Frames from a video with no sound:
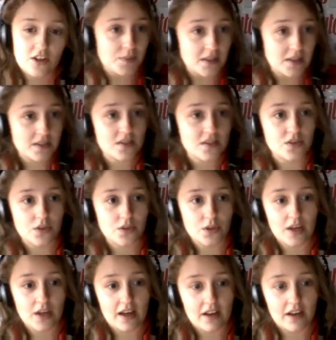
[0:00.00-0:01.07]
minutes, so you
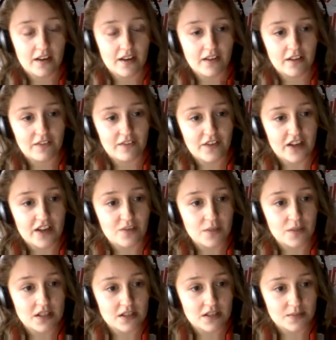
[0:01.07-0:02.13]
get 5
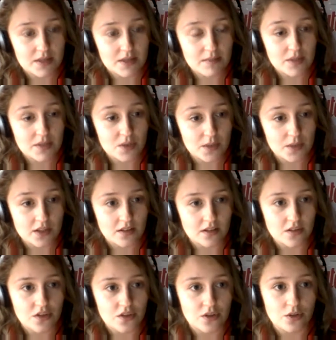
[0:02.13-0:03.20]
minutes in
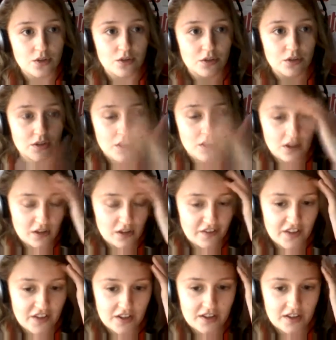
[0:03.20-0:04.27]
between to
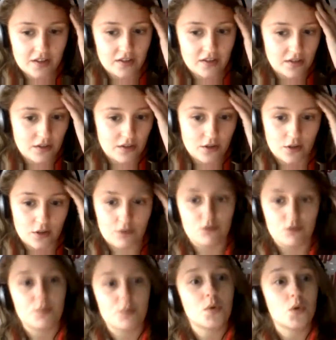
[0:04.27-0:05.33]
fill in the
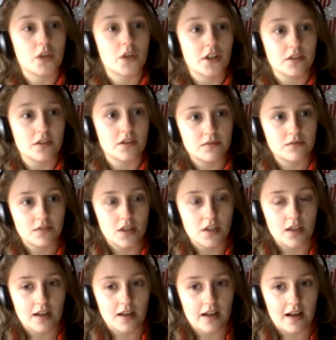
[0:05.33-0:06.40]
report,
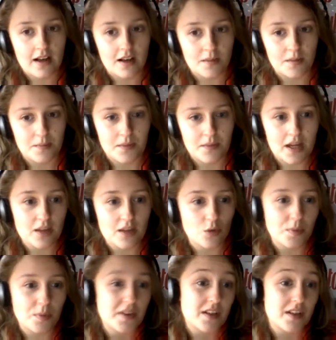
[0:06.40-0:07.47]
and
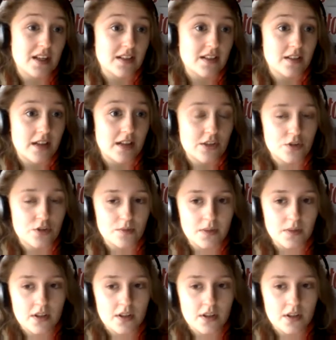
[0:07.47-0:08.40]
open the next classroom.